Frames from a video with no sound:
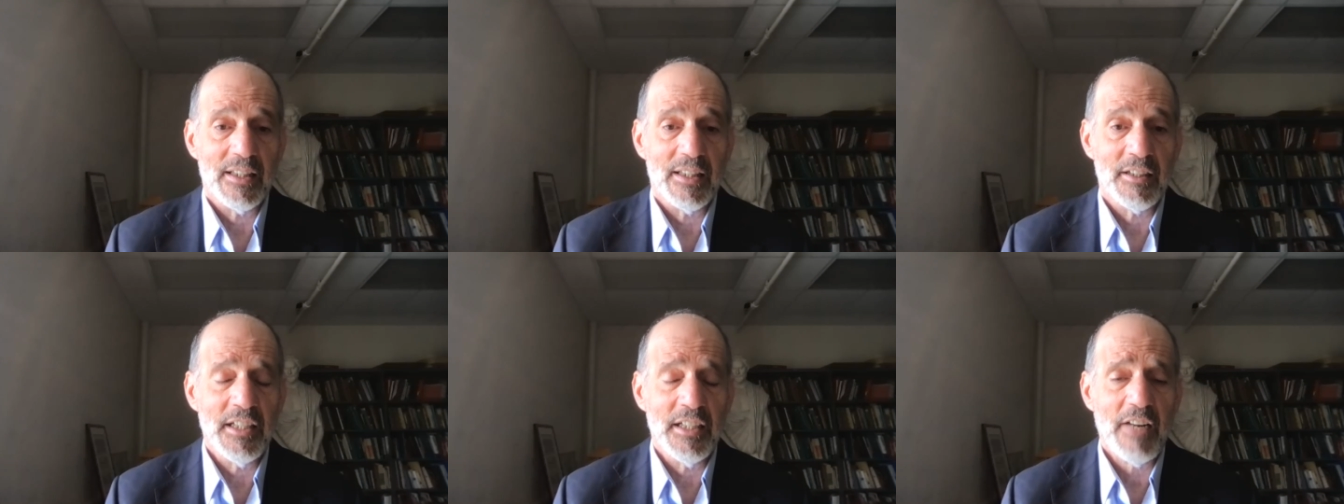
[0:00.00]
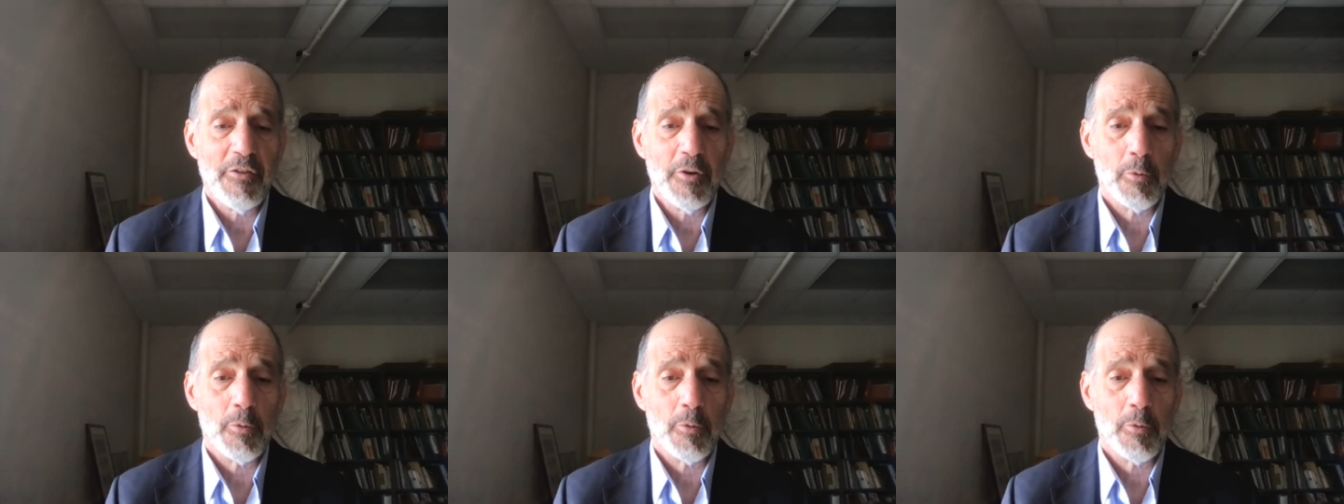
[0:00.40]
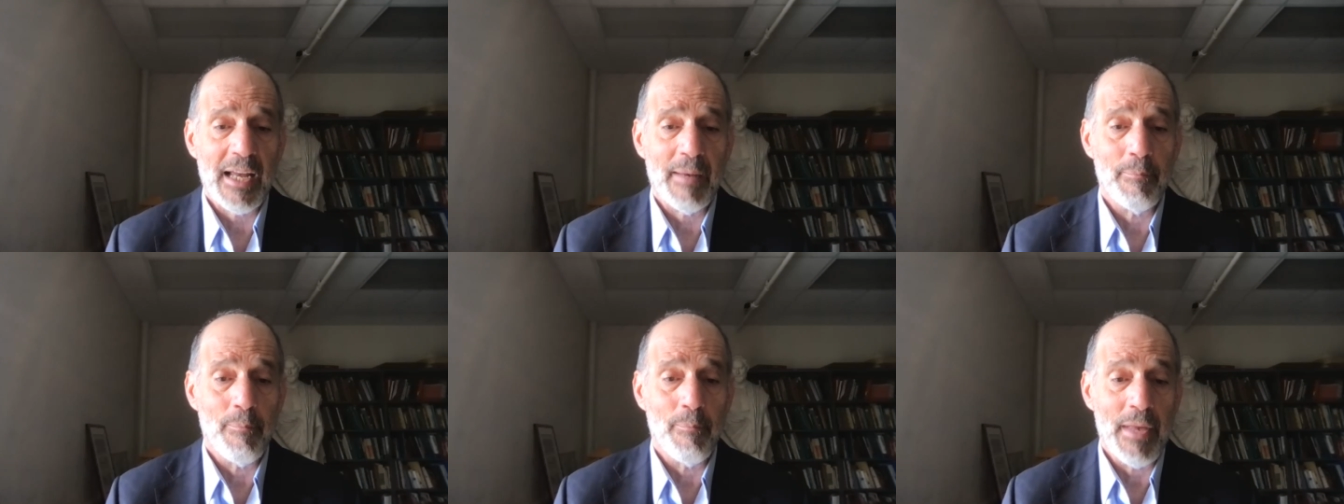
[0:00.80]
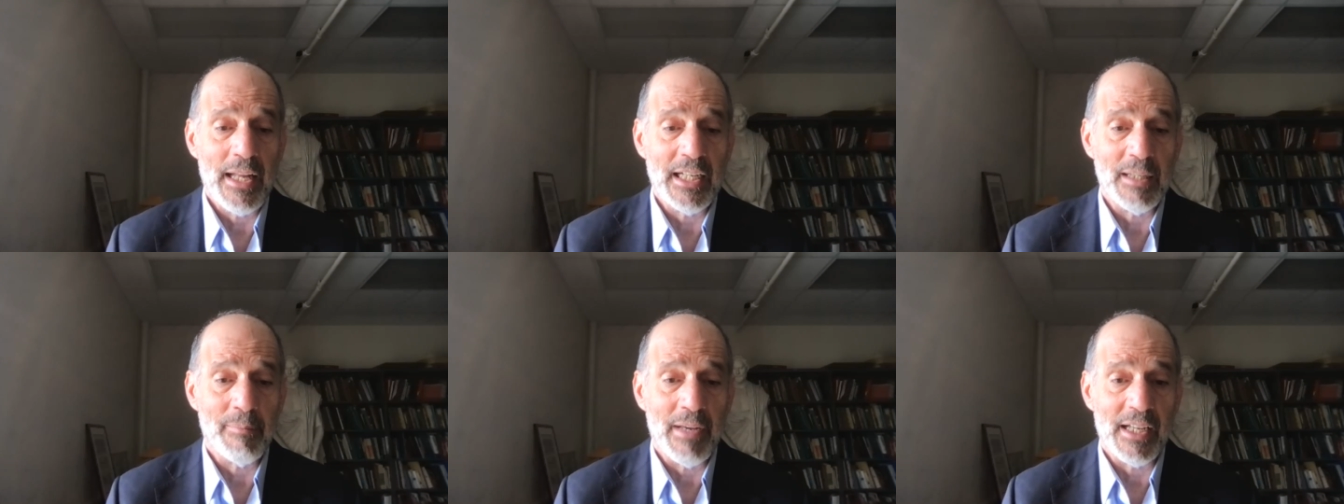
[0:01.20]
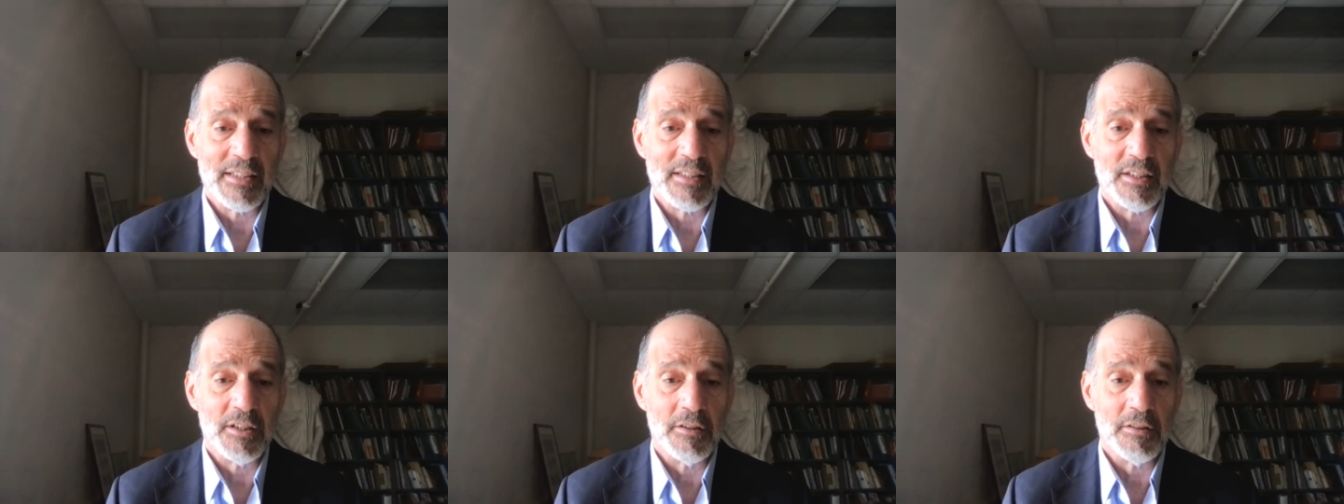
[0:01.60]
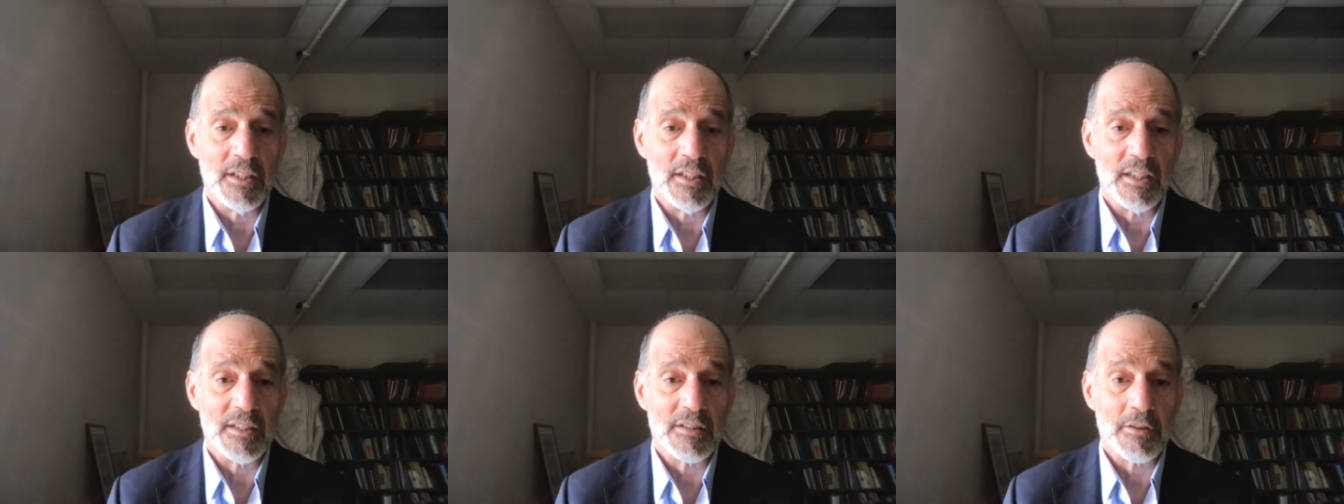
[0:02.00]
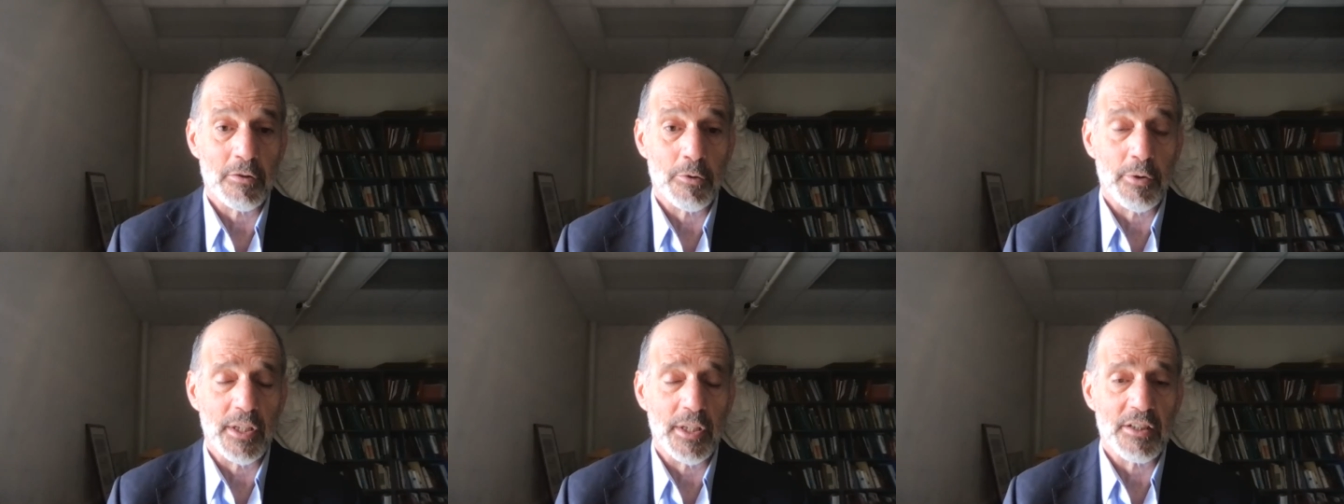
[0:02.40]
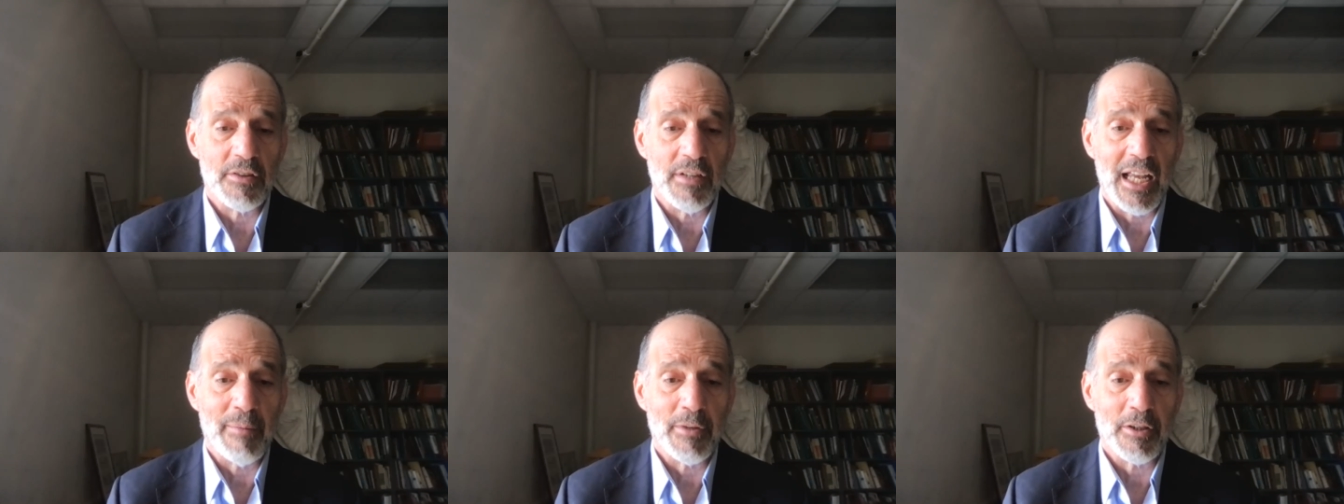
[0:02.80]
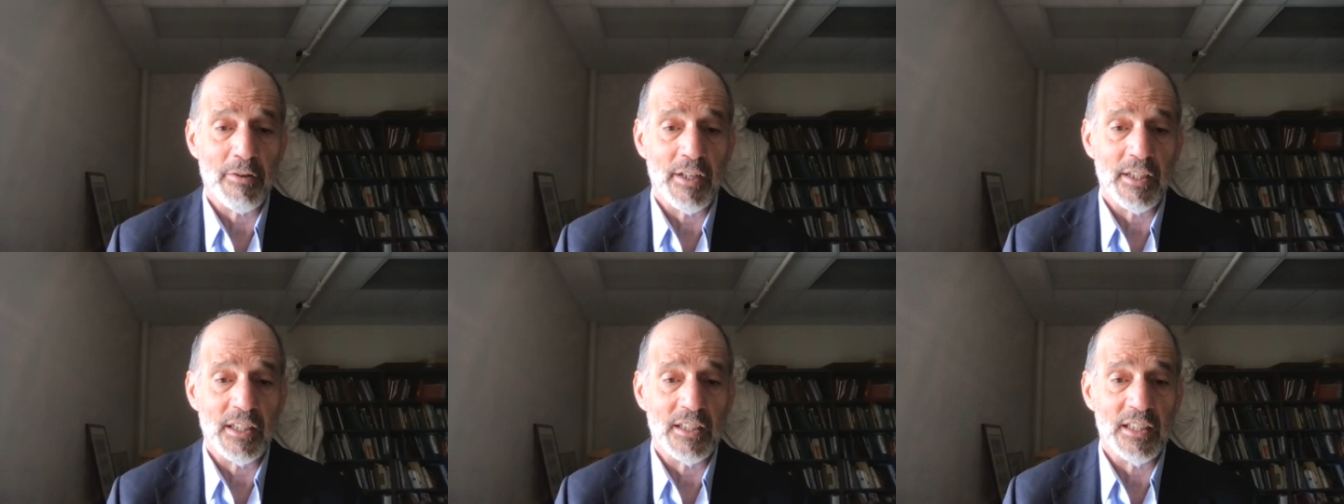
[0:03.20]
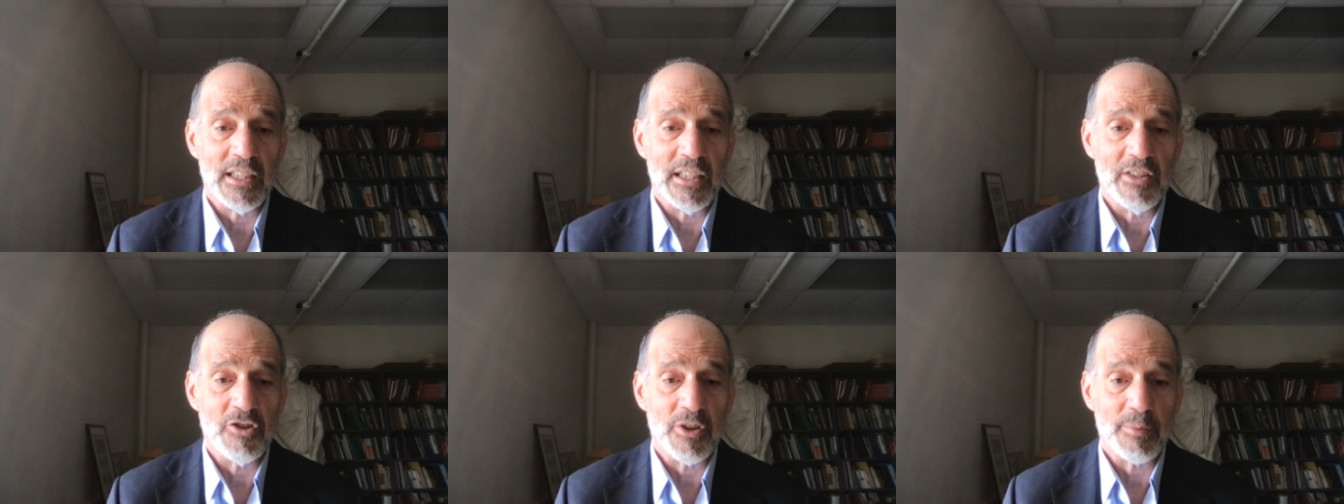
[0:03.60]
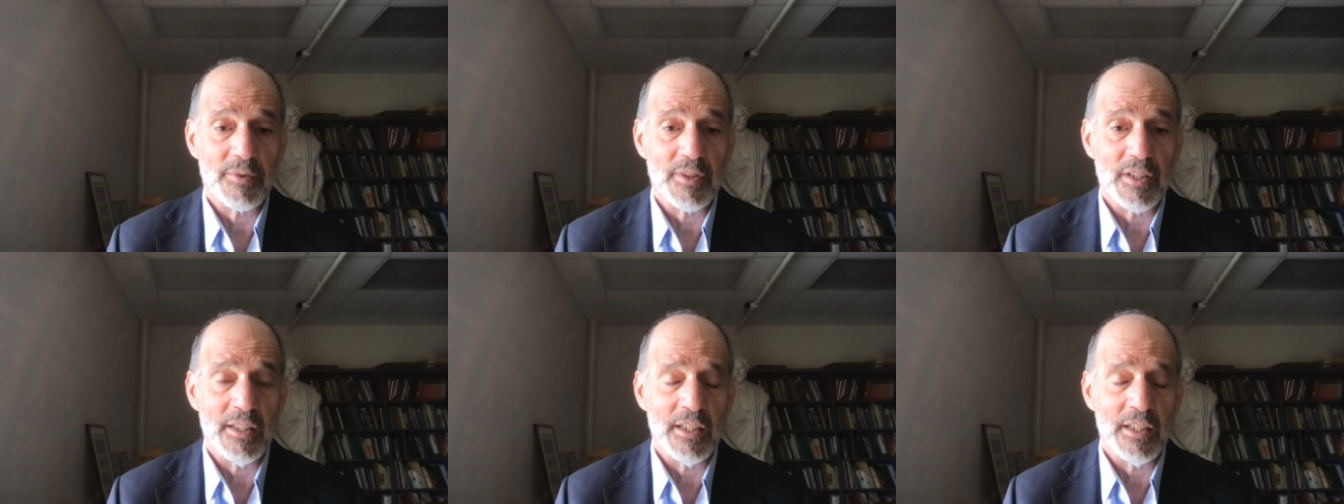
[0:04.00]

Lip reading: There never were that many Macedonians or Greeks who emigrated to Egypt.